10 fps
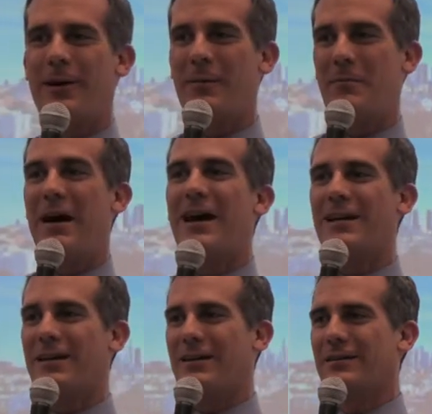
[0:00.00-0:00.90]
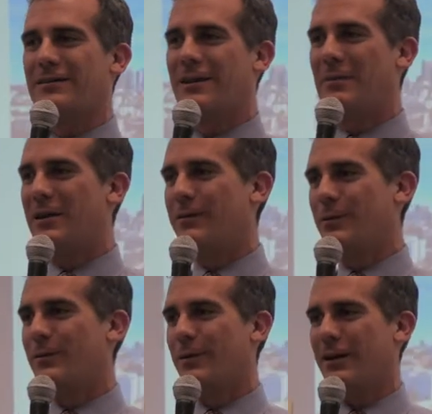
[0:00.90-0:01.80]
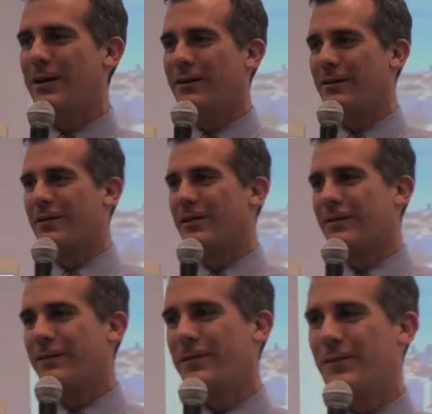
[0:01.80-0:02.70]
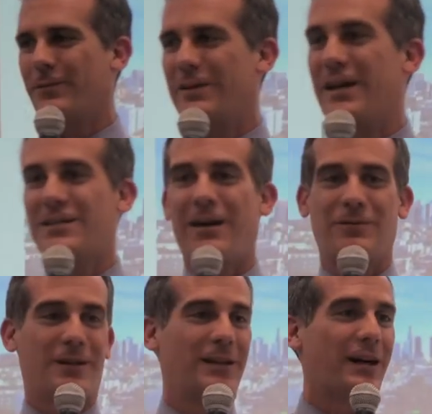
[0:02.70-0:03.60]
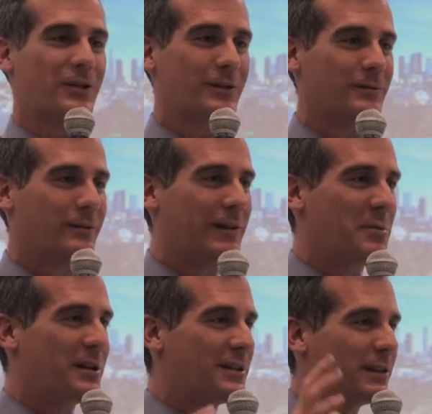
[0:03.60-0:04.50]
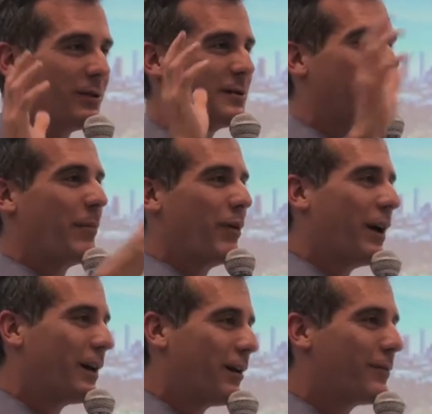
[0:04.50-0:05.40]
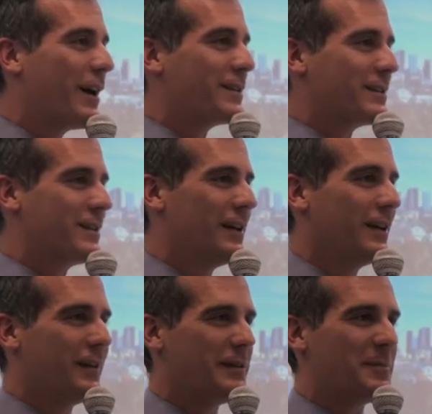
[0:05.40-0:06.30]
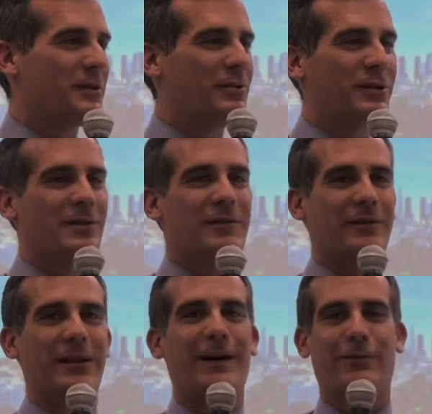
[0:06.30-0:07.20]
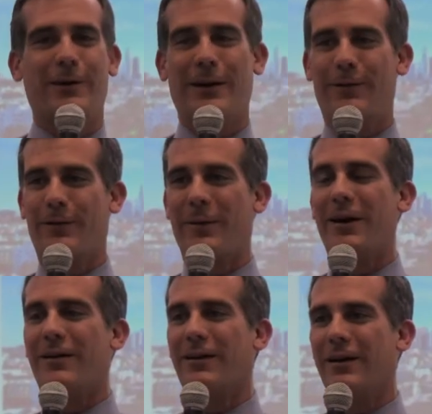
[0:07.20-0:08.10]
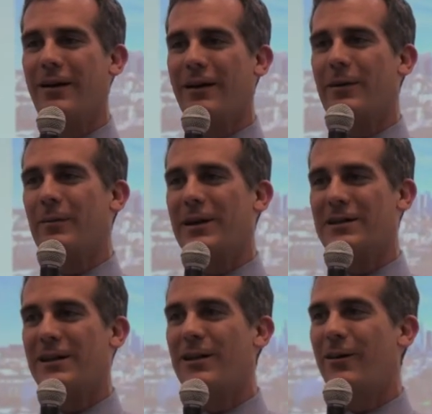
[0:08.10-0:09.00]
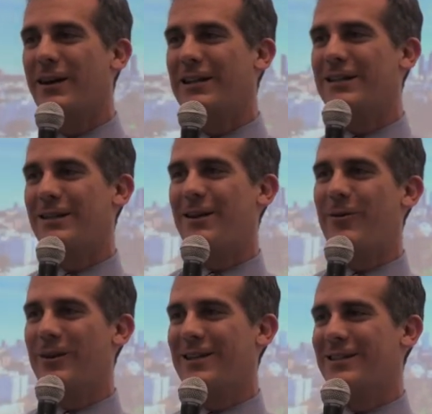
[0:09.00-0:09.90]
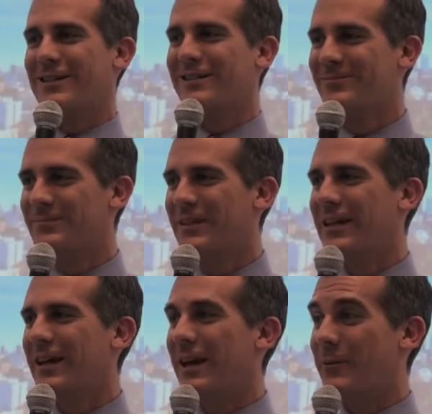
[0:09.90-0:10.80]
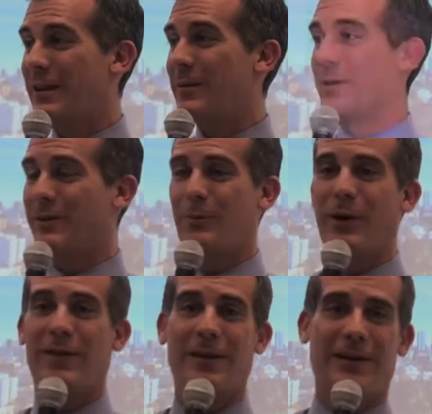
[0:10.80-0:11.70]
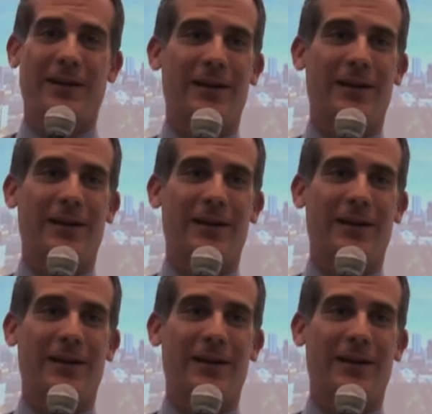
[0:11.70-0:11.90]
coming back here, and many of you were here a few days after the election, when everybody said, go take a break, go rest. You spent 2 years of your life running for mayor. But I said, no, I need to go and listen. And we came here to Puente,